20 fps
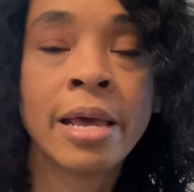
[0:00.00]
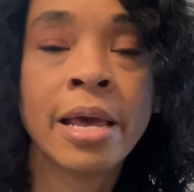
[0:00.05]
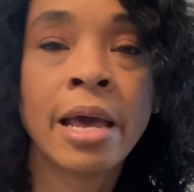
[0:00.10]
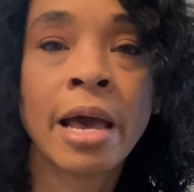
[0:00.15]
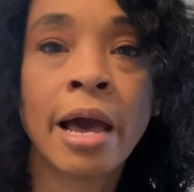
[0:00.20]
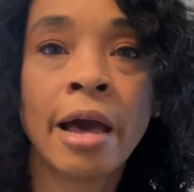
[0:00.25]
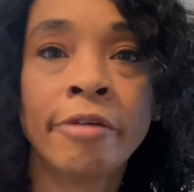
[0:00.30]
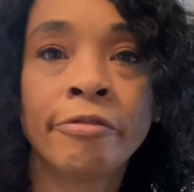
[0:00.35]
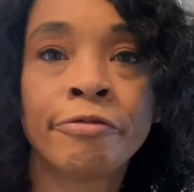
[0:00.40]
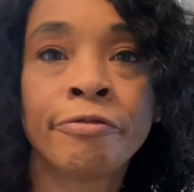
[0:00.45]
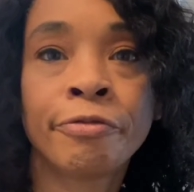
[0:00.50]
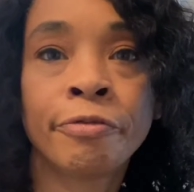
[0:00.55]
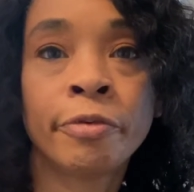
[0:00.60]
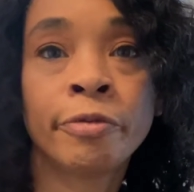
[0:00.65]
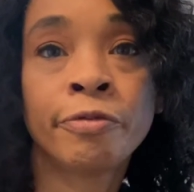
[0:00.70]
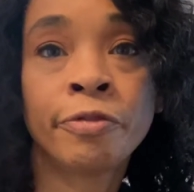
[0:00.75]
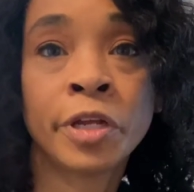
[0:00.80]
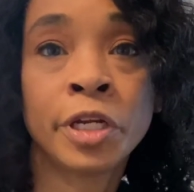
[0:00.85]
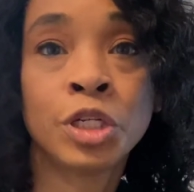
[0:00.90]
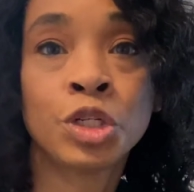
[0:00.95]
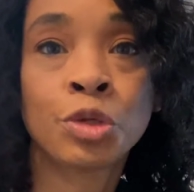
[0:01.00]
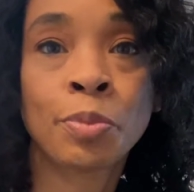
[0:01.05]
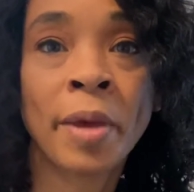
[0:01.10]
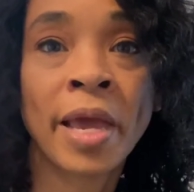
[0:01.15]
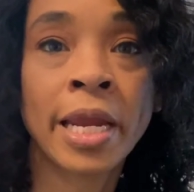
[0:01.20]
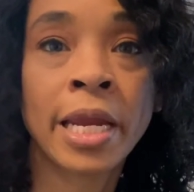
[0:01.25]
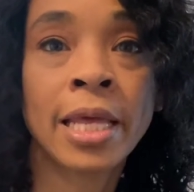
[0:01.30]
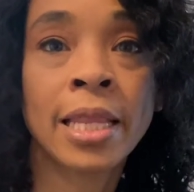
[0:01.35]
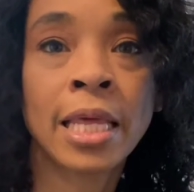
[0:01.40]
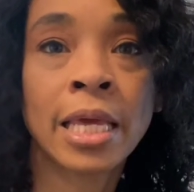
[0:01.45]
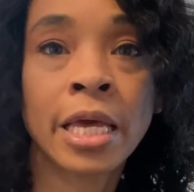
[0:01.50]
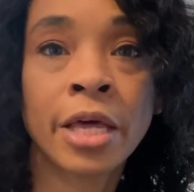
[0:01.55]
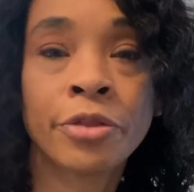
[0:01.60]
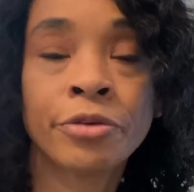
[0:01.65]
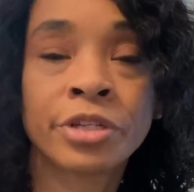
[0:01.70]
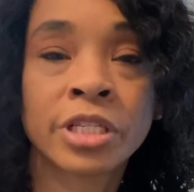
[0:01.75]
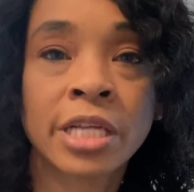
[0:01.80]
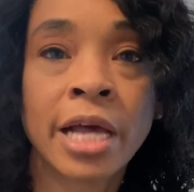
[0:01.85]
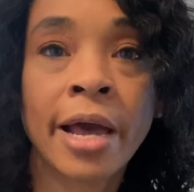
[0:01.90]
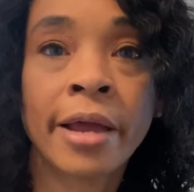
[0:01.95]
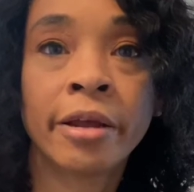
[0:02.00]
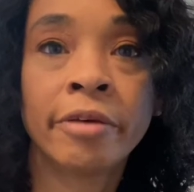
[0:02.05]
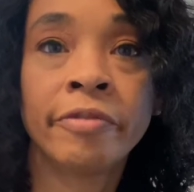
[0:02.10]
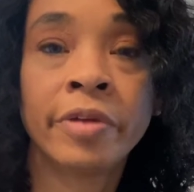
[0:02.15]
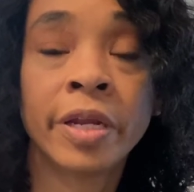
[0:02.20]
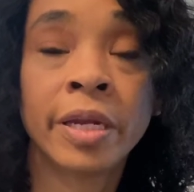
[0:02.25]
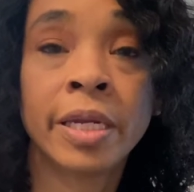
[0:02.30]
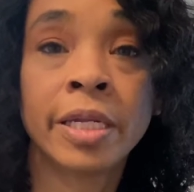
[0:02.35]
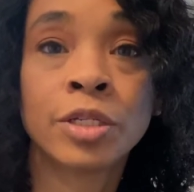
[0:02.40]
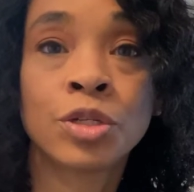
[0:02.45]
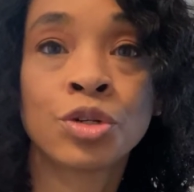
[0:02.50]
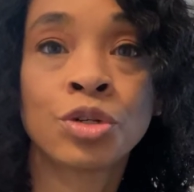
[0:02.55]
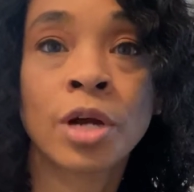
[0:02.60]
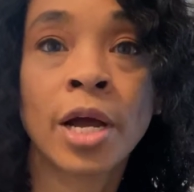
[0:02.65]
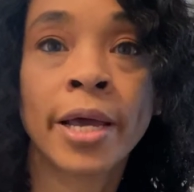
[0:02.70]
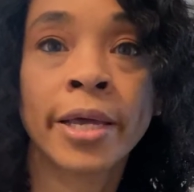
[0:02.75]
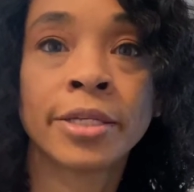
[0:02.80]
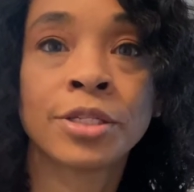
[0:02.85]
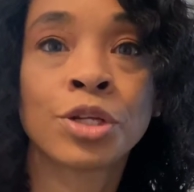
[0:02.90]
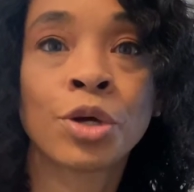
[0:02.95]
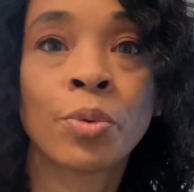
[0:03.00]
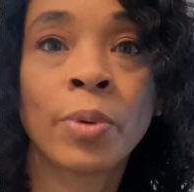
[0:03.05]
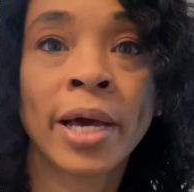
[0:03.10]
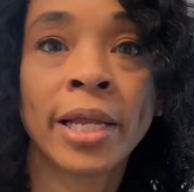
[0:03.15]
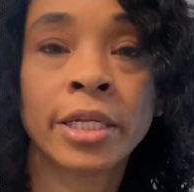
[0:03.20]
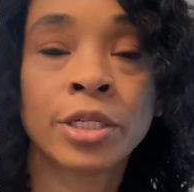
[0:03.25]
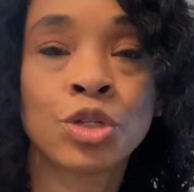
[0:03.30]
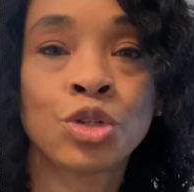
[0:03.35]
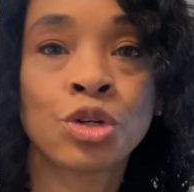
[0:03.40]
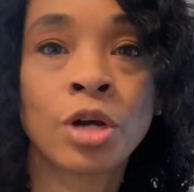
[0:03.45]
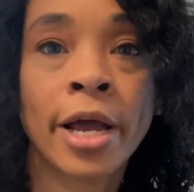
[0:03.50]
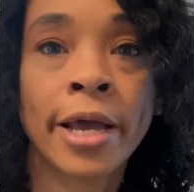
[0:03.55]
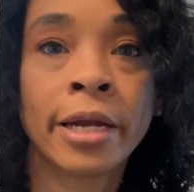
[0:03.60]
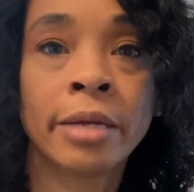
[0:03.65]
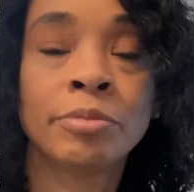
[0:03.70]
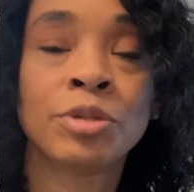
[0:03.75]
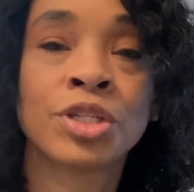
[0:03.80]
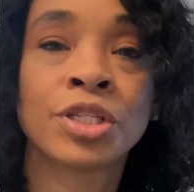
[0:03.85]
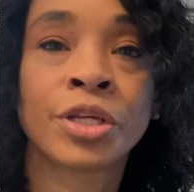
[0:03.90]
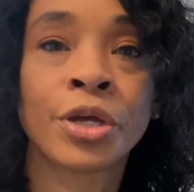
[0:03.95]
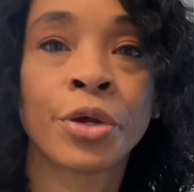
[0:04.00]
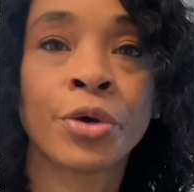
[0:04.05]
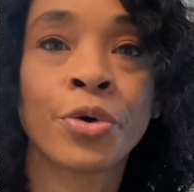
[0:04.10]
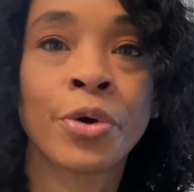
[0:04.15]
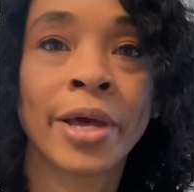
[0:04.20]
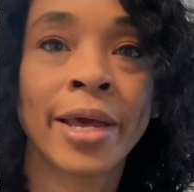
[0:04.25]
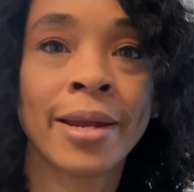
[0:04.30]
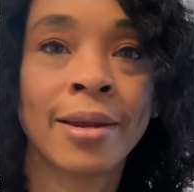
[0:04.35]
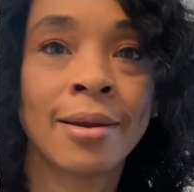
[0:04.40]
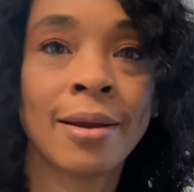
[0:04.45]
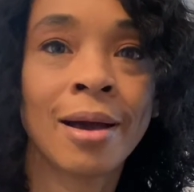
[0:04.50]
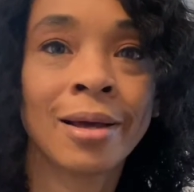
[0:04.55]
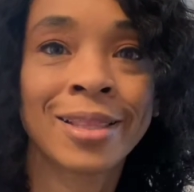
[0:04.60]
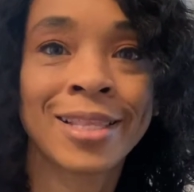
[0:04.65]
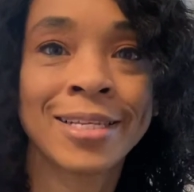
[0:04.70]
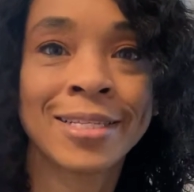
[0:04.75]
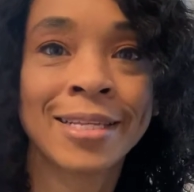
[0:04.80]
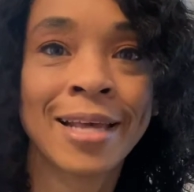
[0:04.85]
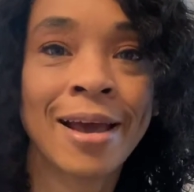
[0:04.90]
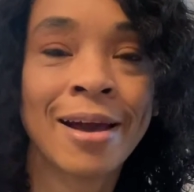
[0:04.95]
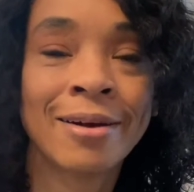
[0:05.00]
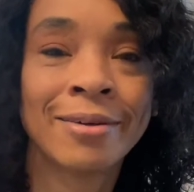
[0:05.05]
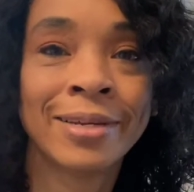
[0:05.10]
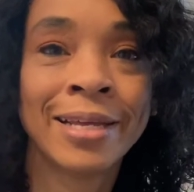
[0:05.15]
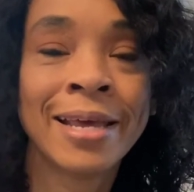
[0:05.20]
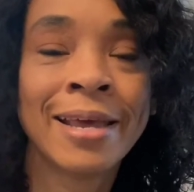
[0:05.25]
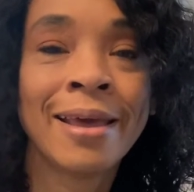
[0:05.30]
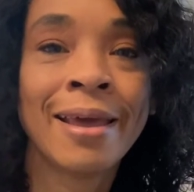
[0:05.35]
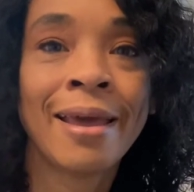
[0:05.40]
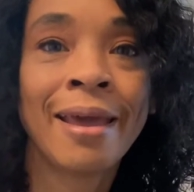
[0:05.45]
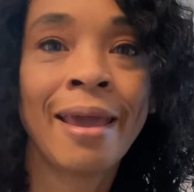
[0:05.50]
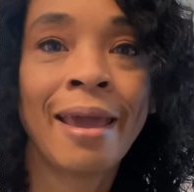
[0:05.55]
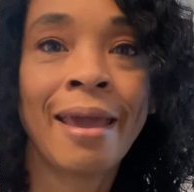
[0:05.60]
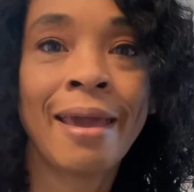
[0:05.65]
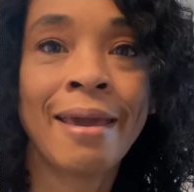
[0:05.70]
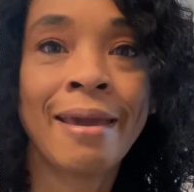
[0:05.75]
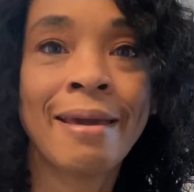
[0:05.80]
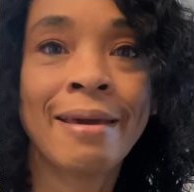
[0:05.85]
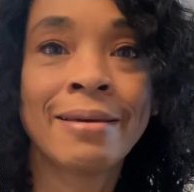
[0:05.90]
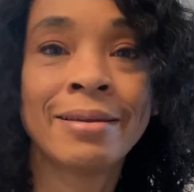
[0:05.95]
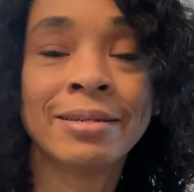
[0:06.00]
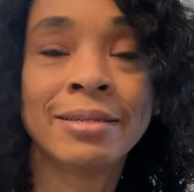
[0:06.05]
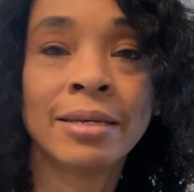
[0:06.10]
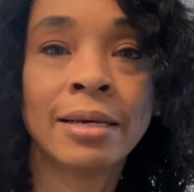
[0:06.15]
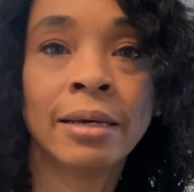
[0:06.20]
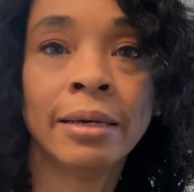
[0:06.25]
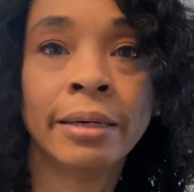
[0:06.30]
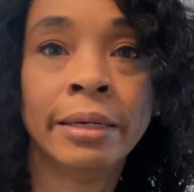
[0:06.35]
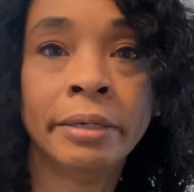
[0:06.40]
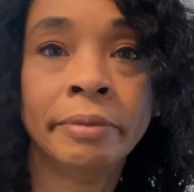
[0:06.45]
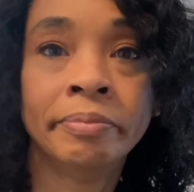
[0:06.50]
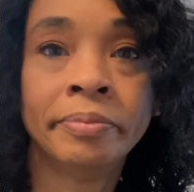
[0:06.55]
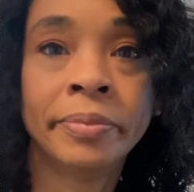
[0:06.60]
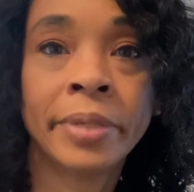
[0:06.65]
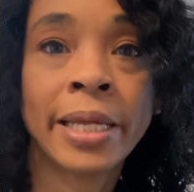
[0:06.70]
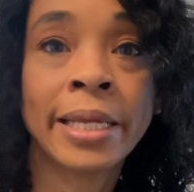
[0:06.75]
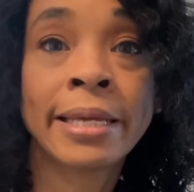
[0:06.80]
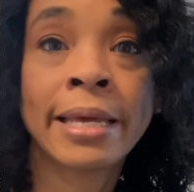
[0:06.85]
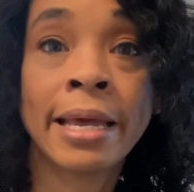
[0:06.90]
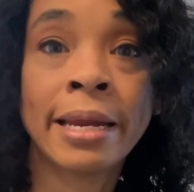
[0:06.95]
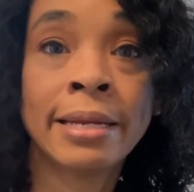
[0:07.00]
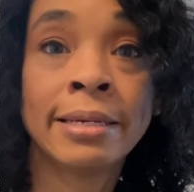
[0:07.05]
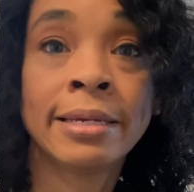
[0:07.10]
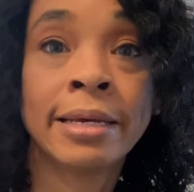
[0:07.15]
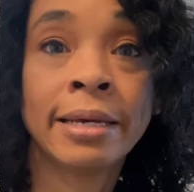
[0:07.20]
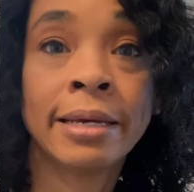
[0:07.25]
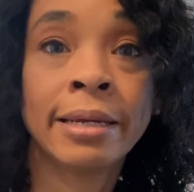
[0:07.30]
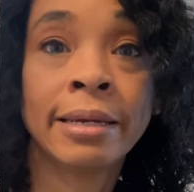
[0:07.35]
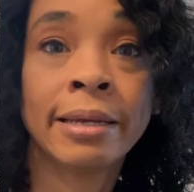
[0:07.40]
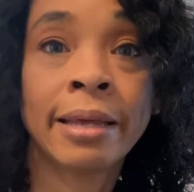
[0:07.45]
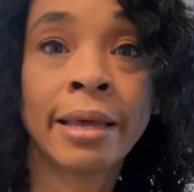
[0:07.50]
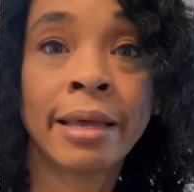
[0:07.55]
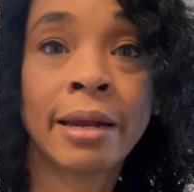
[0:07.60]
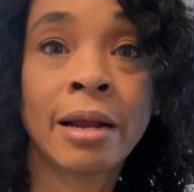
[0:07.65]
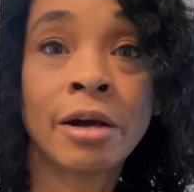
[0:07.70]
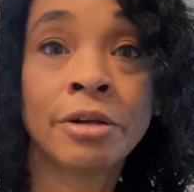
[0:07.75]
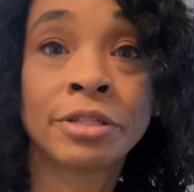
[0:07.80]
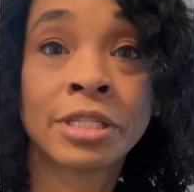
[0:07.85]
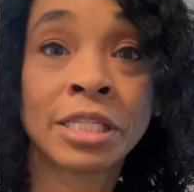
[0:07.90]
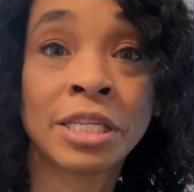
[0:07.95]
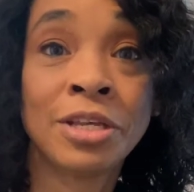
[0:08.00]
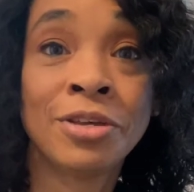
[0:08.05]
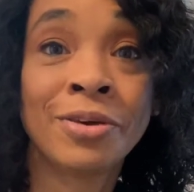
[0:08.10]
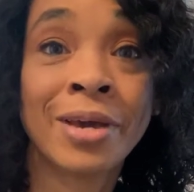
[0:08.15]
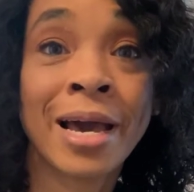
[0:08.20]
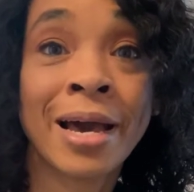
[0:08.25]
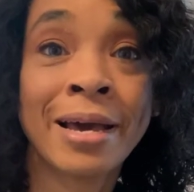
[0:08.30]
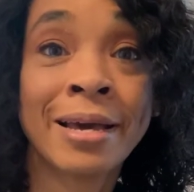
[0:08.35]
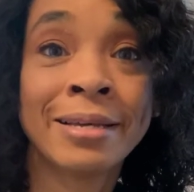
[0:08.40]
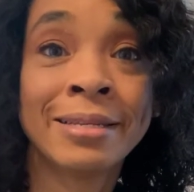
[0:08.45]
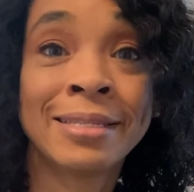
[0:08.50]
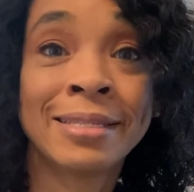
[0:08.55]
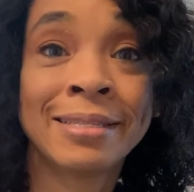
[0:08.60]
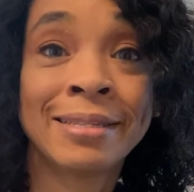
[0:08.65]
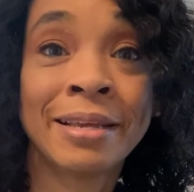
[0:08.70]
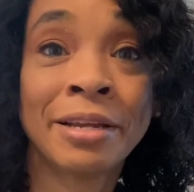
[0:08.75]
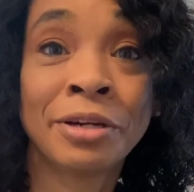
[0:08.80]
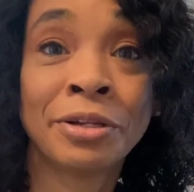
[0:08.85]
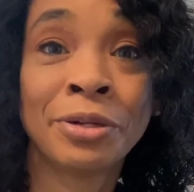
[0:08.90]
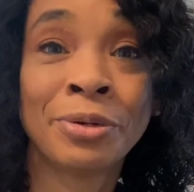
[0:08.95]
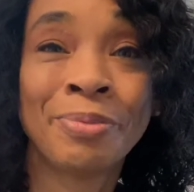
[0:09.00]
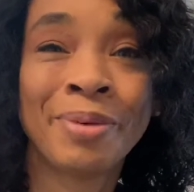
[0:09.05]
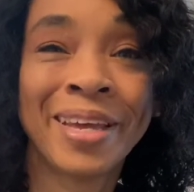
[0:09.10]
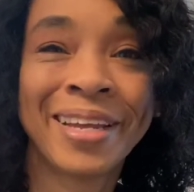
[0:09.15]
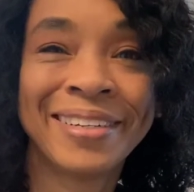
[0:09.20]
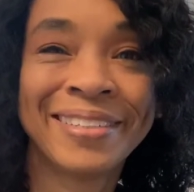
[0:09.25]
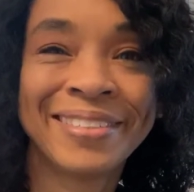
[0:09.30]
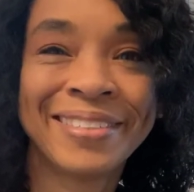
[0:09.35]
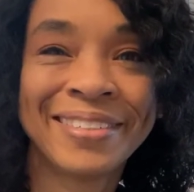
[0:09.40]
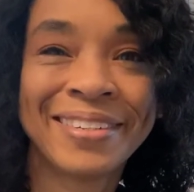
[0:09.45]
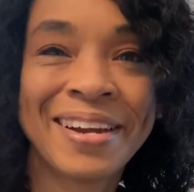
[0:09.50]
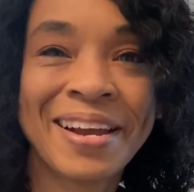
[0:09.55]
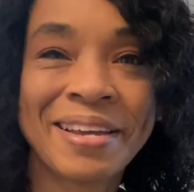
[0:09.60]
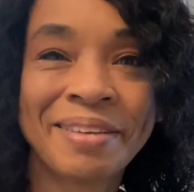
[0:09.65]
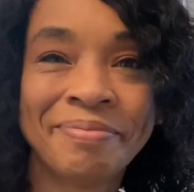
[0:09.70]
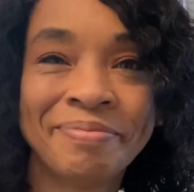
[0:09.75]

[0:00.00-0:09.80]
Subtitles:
I've finished painting the other side of it and it's drying, so while it's drying I'm just going to go ahead and knock this out and get it done, and I'll see you guys in a little bit. All right.